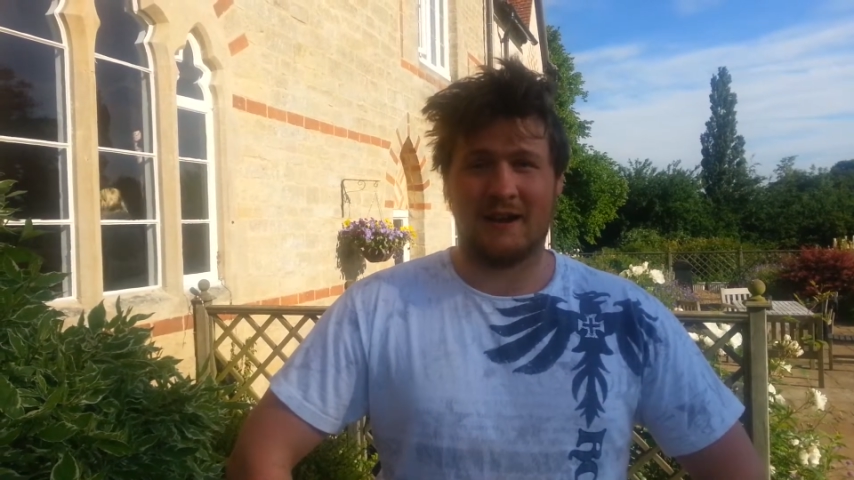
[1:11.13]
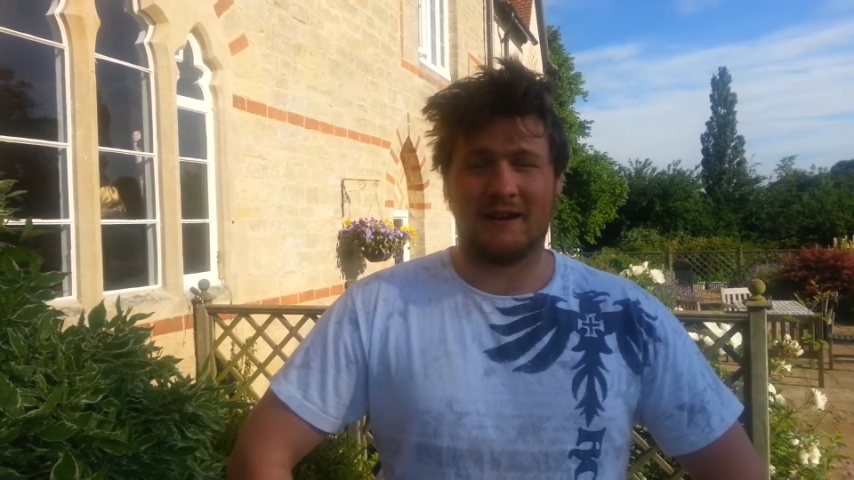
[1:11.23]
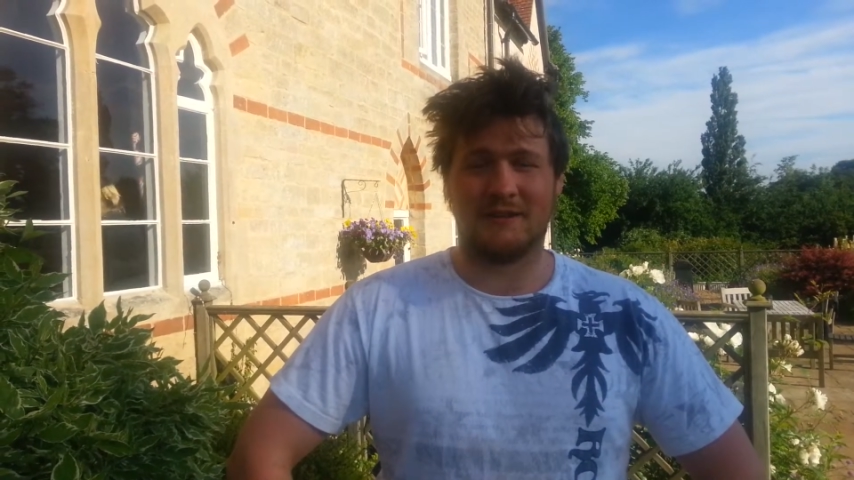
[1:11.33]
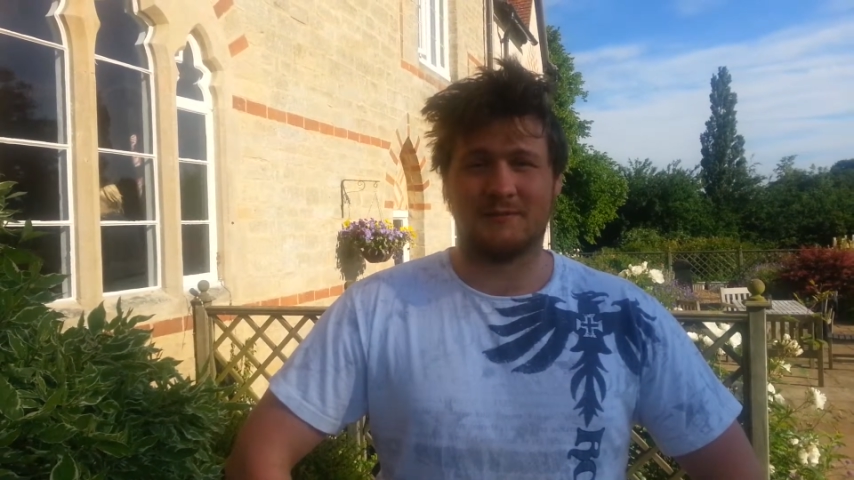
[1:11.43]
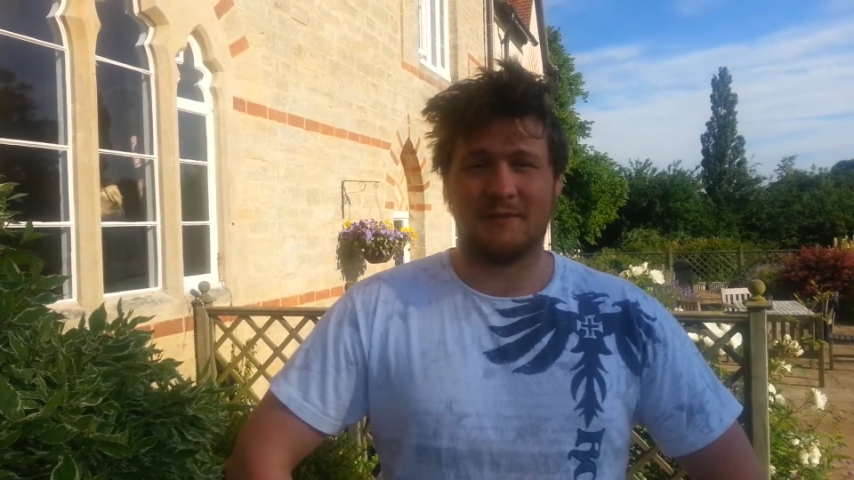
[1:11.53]

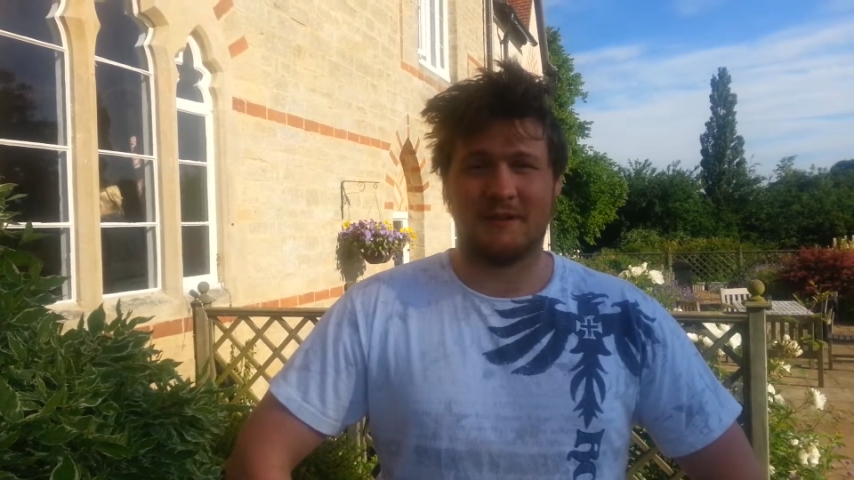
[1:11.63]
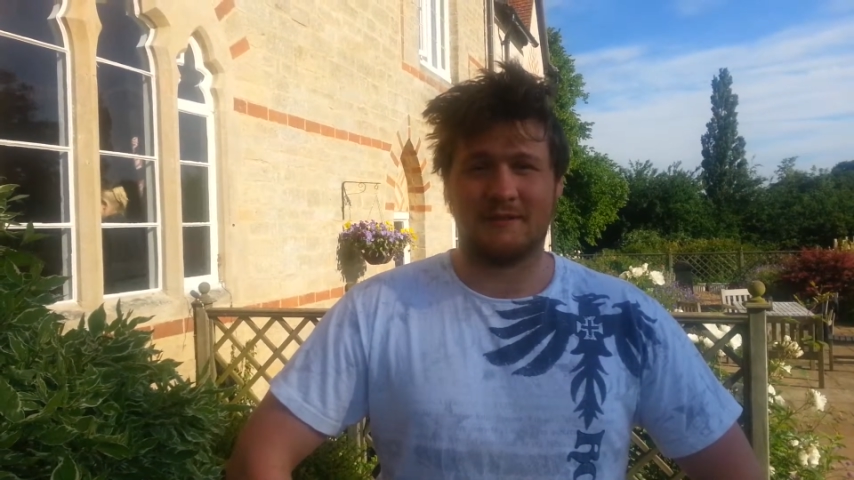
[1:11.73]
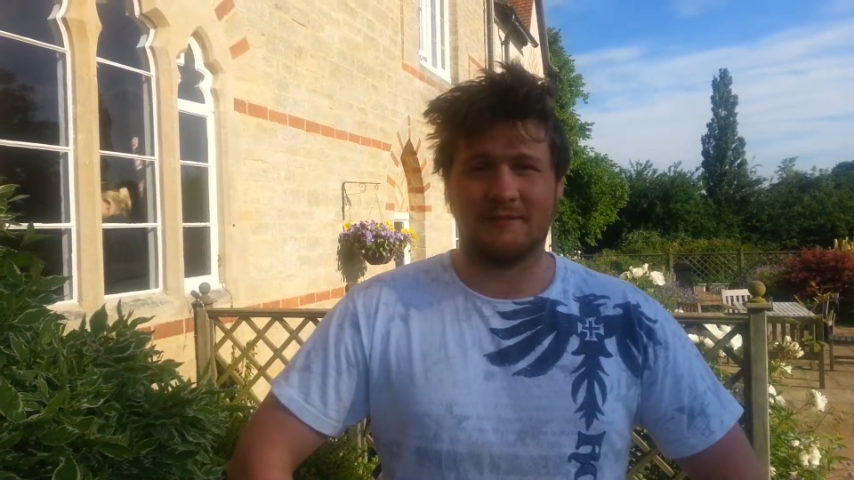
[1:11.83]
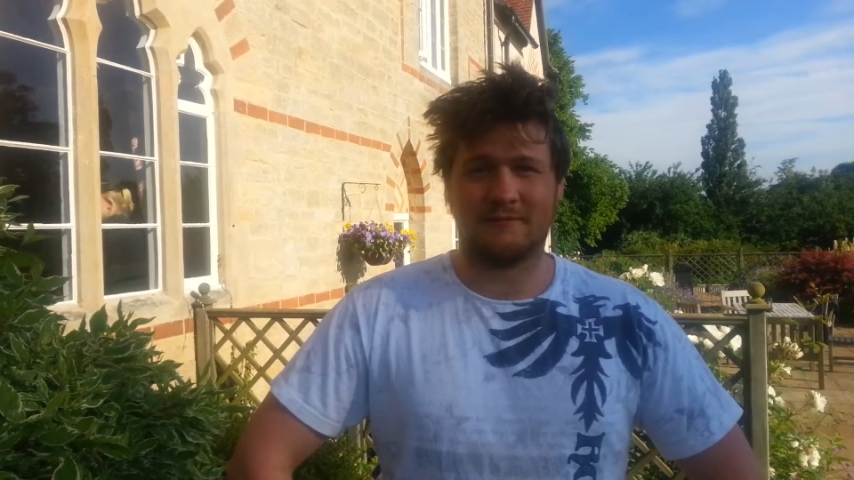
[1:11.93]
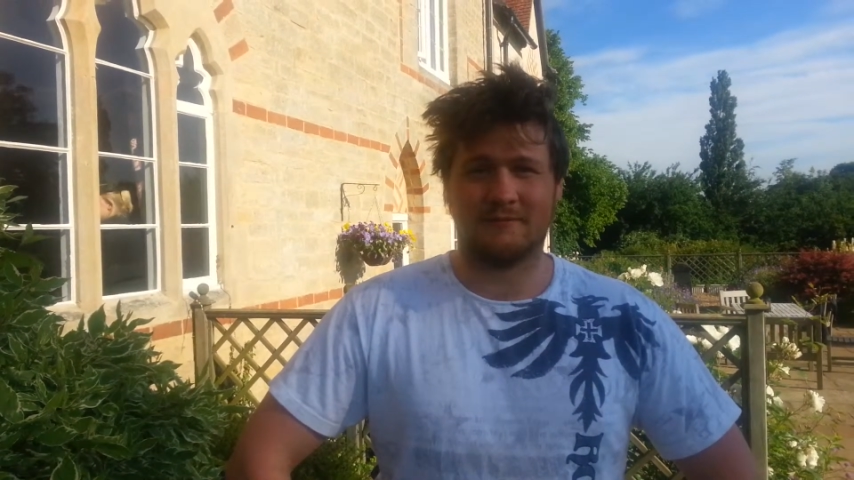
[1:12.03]
it's
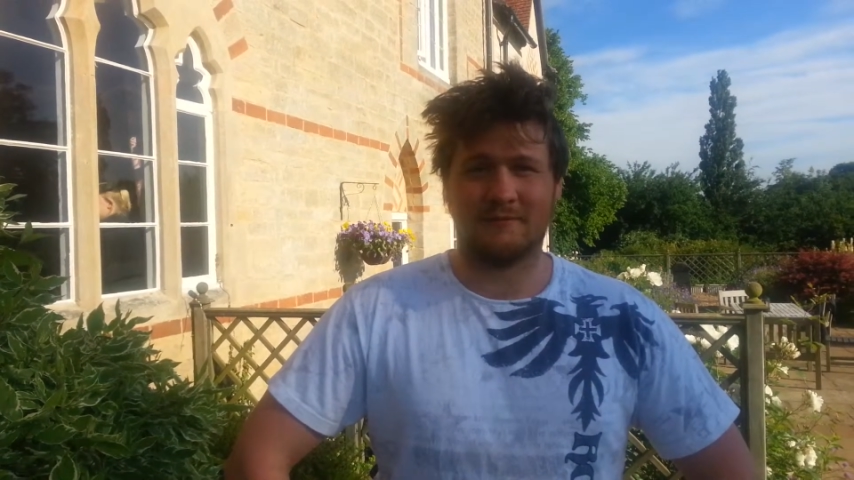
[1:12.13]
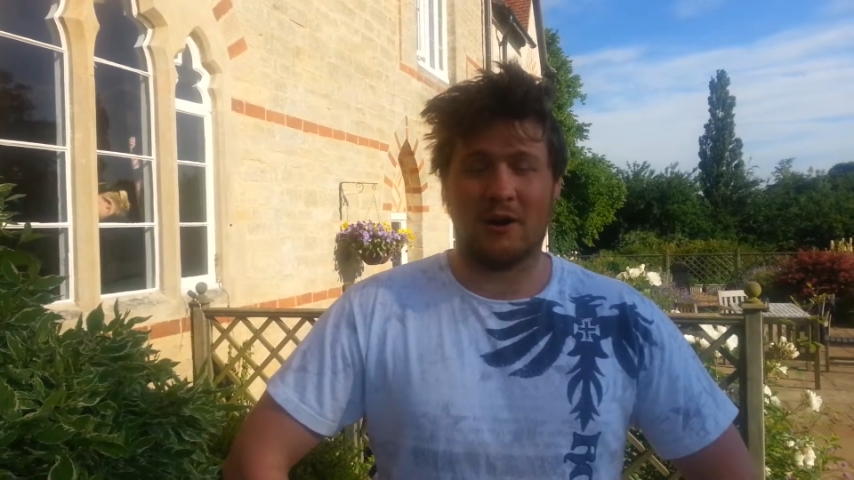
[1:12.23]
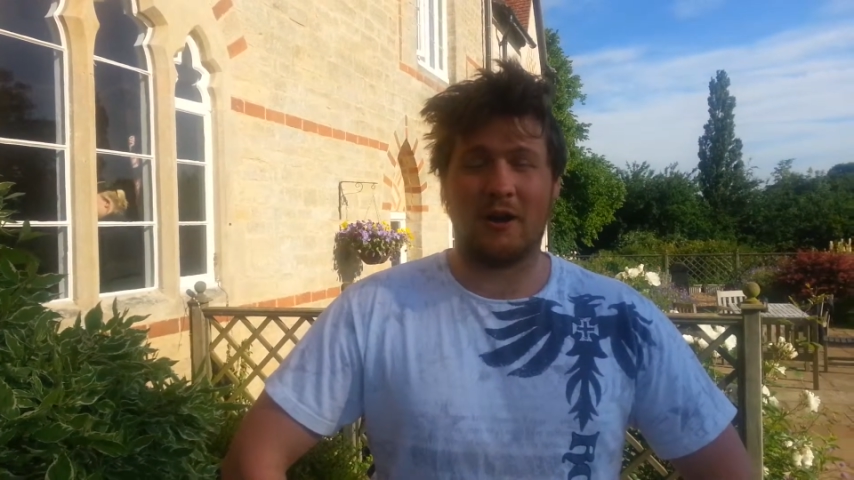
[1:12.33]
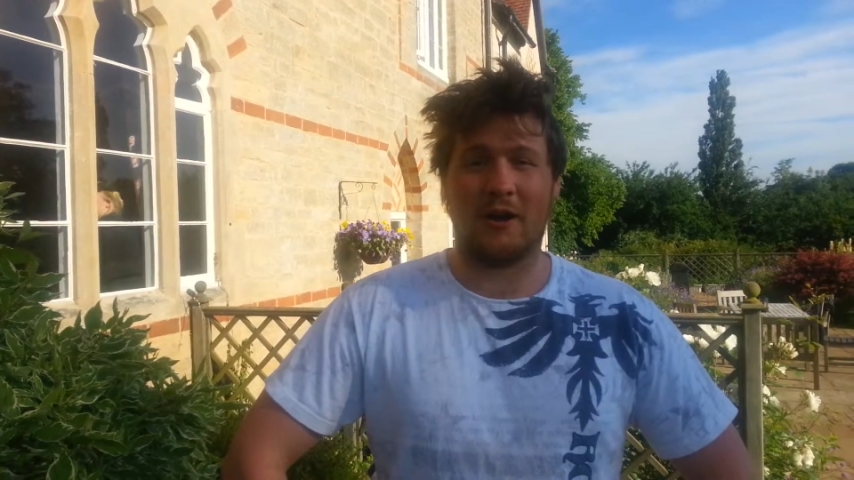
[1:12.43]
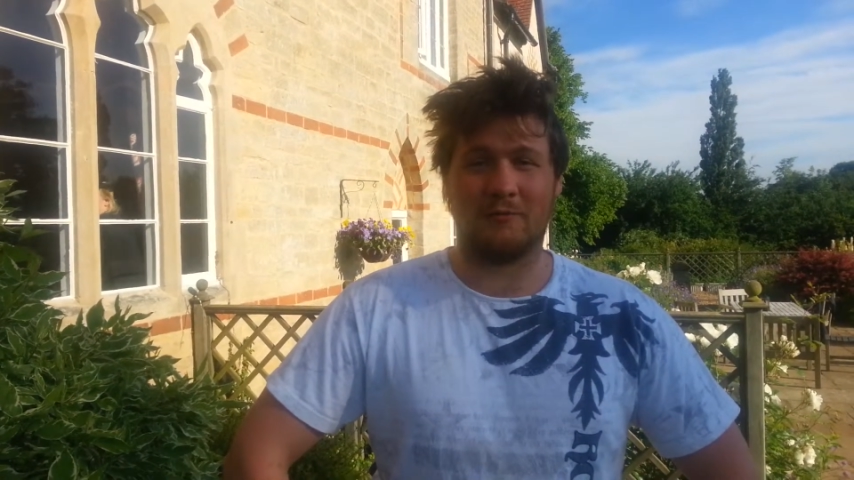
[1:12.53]
been
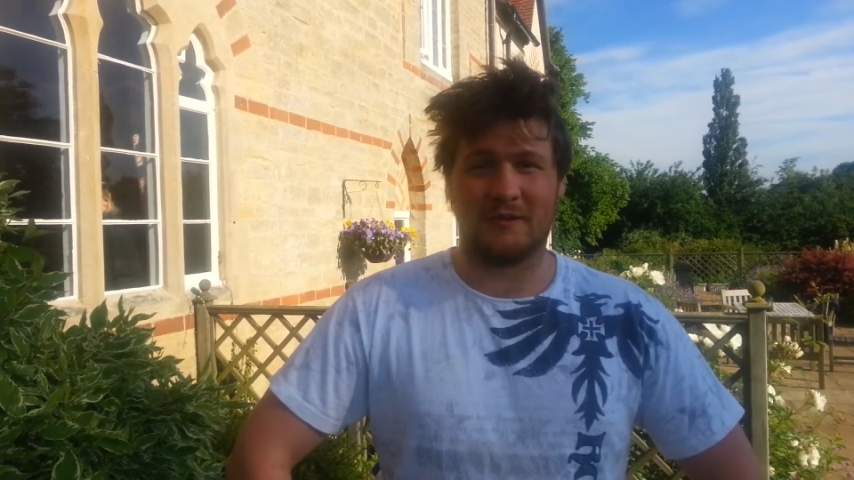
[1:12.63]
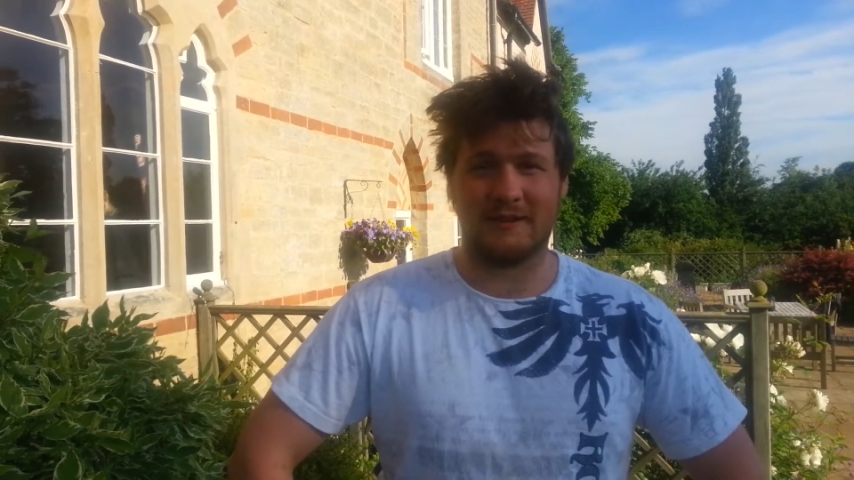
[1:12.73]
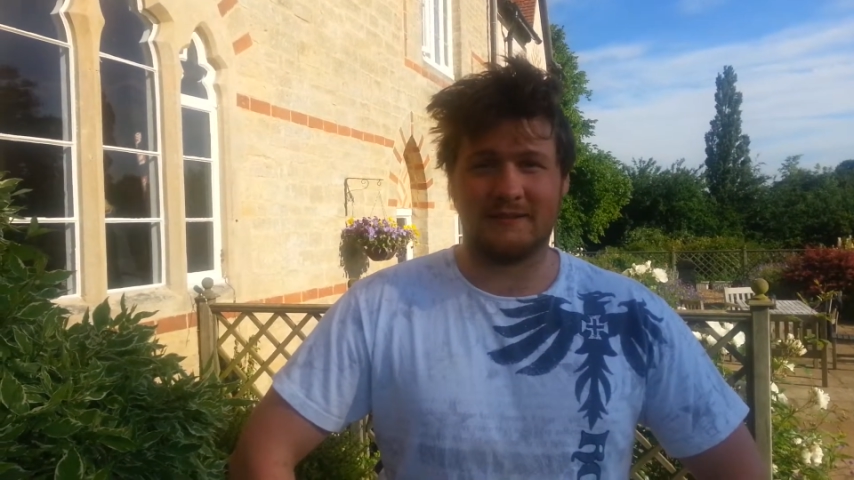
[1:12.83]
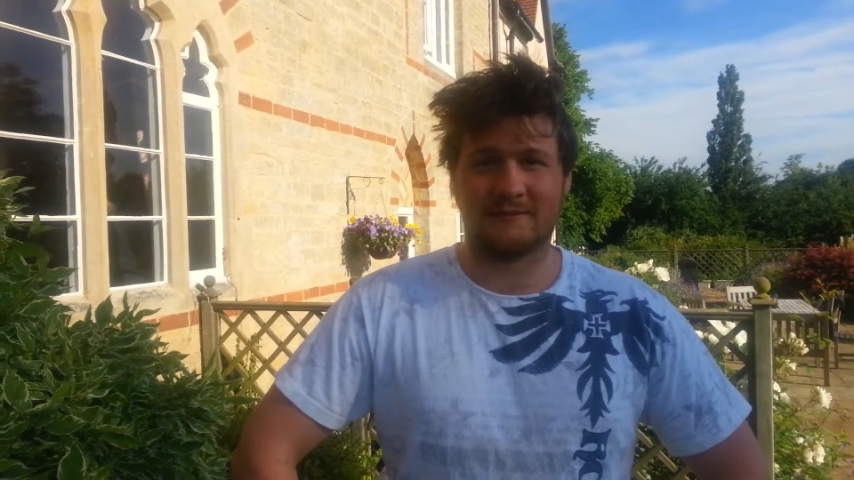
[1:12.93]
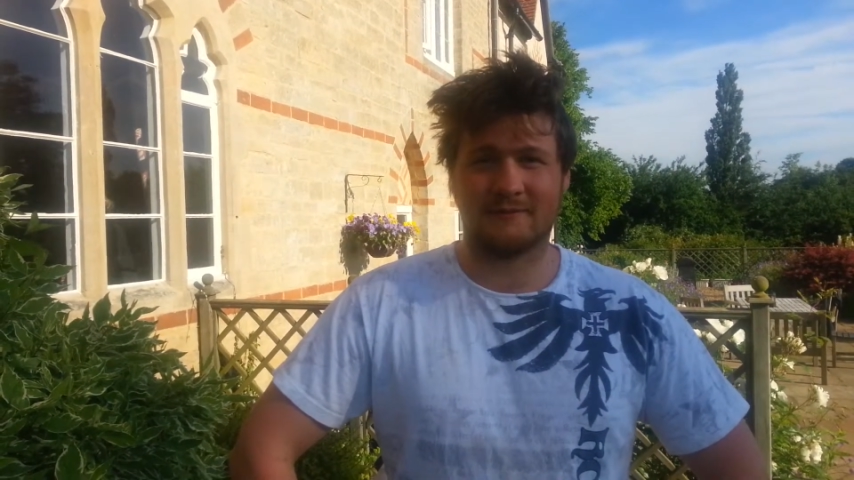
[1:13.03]

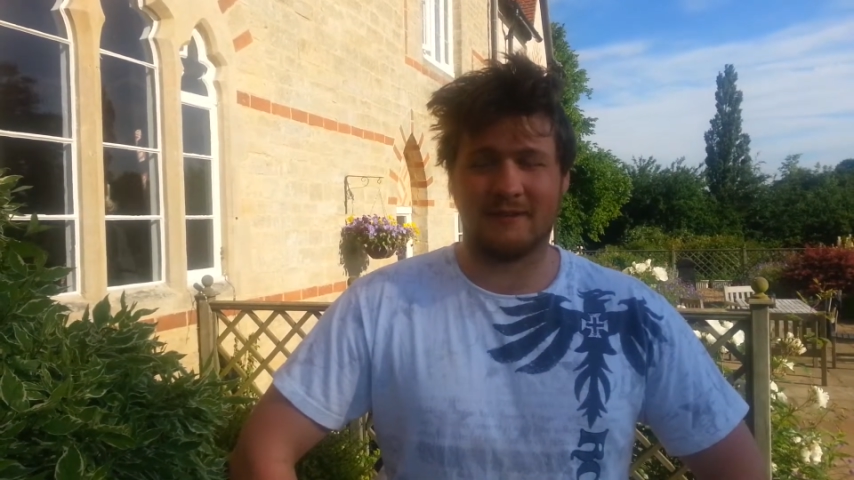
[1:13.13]
eye-opening,